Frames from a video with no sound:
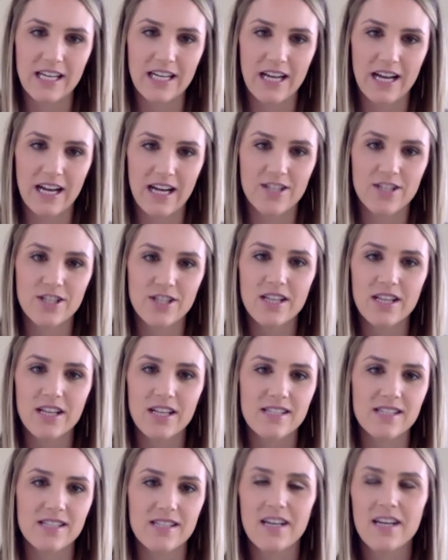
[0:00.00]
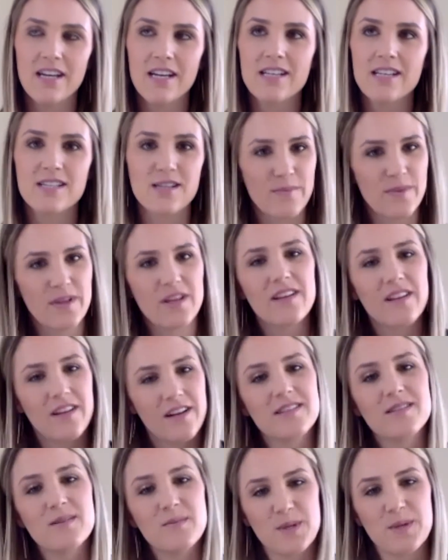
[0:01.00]
actually, that's something that I
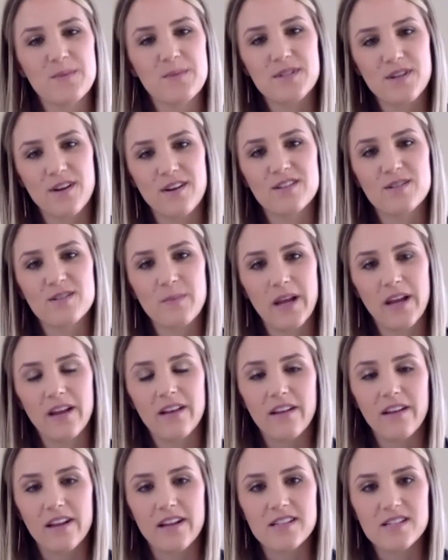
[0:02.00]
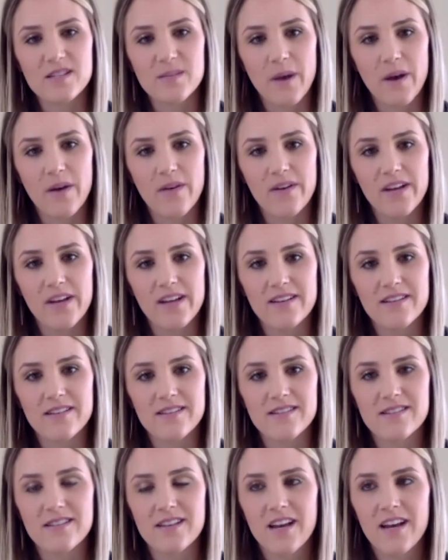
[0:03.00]
sometimes talk to my clients about
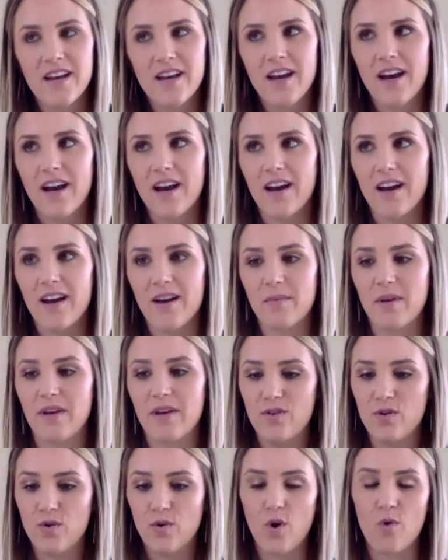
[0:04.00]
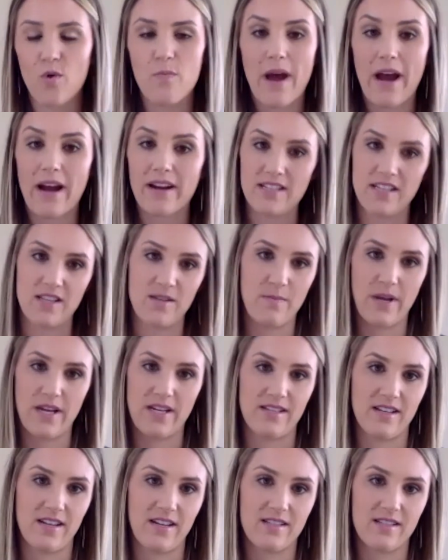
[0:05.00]
is if you go back to the
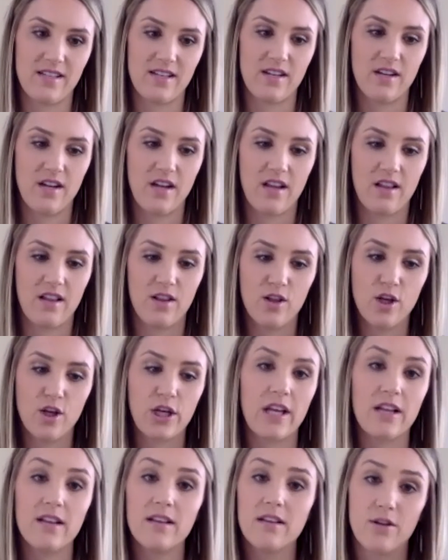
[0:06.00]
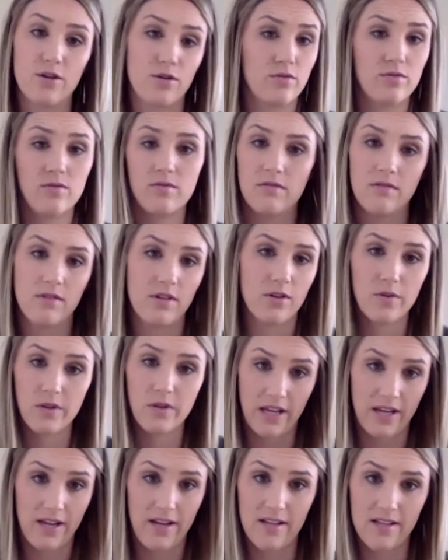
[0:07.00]
basics and look at little
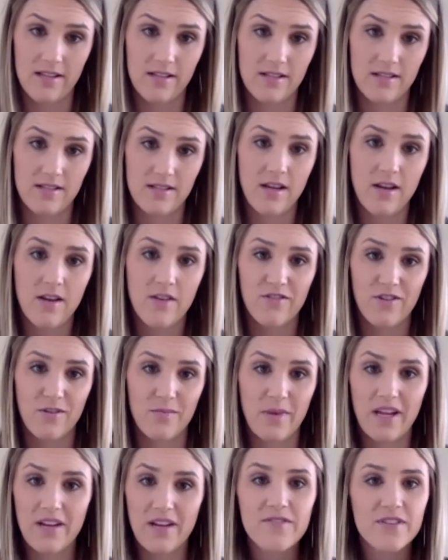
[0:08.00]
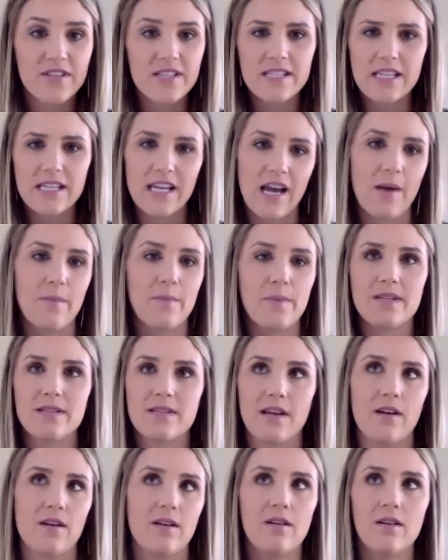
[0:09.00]
kids from infancy up
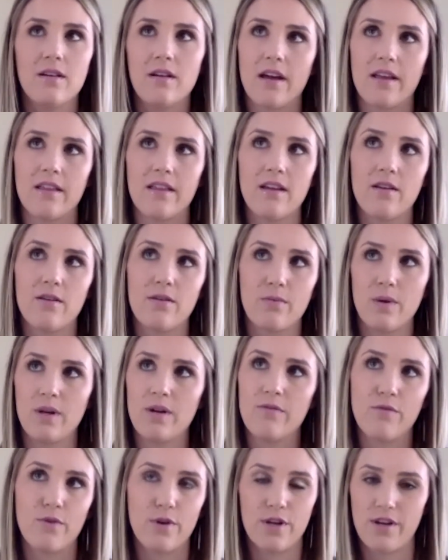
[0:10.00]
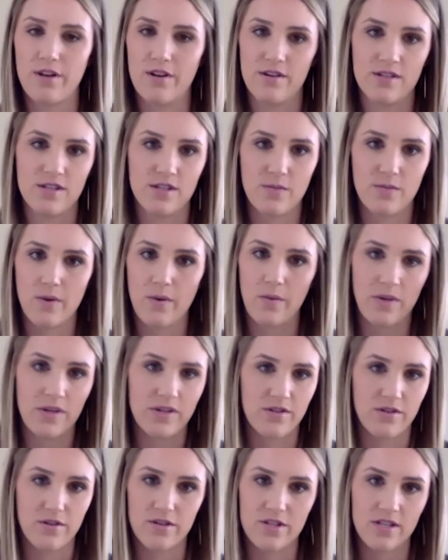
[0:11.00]
until I think 3 to 4 years is what
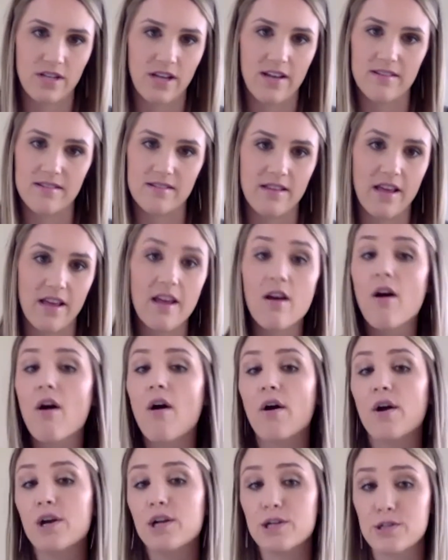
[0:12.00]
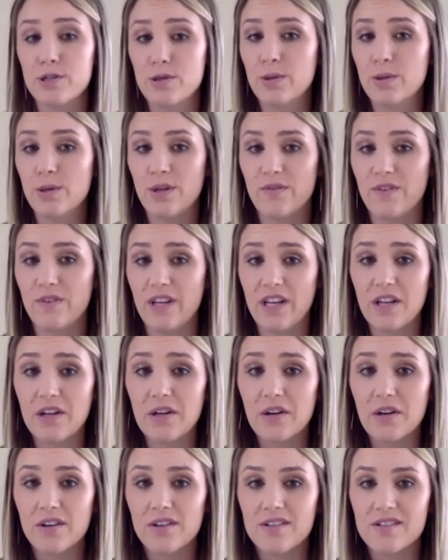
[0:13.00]
research says, they are intuitive
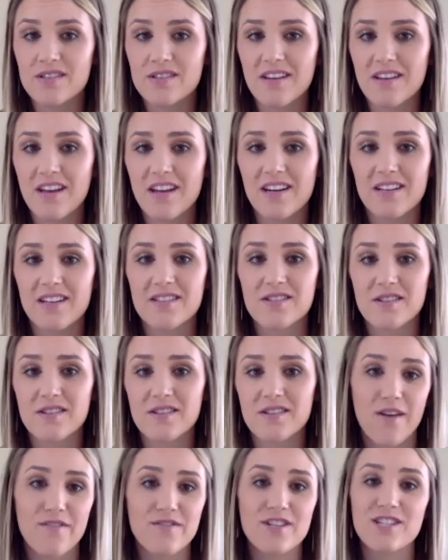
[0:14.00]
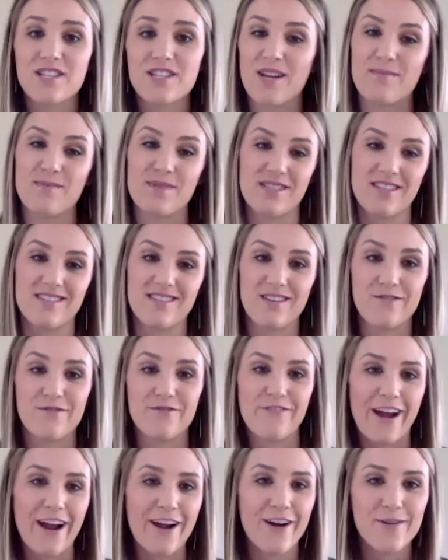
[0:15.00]
eaters. And it's oftentimes this
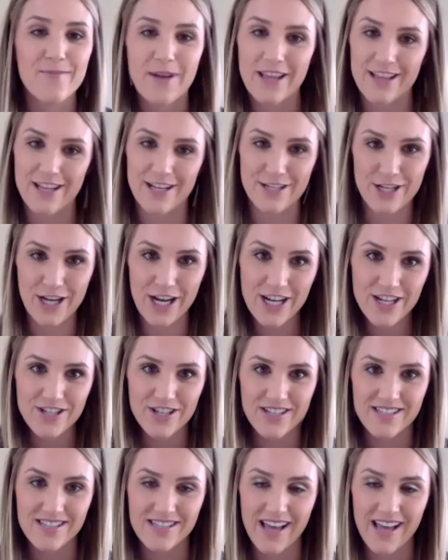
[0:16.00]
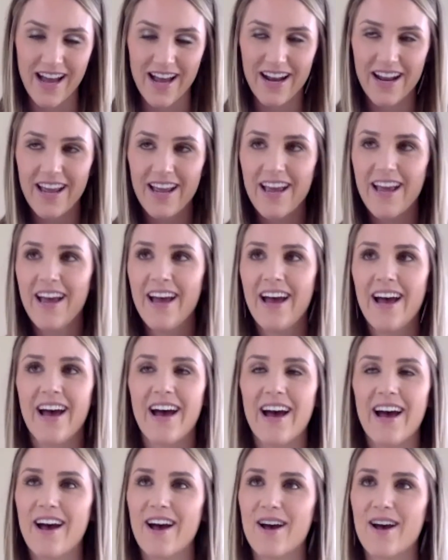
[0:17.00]
environment that changes that.
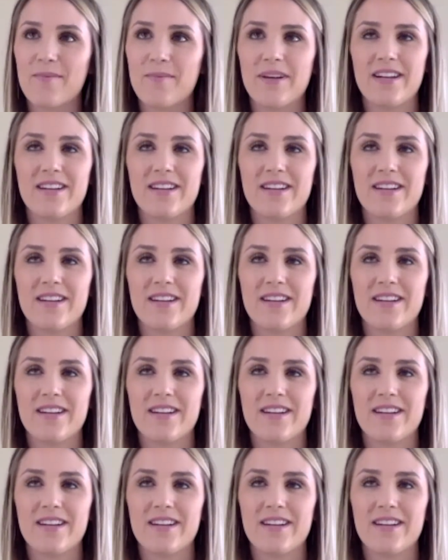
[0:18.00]
And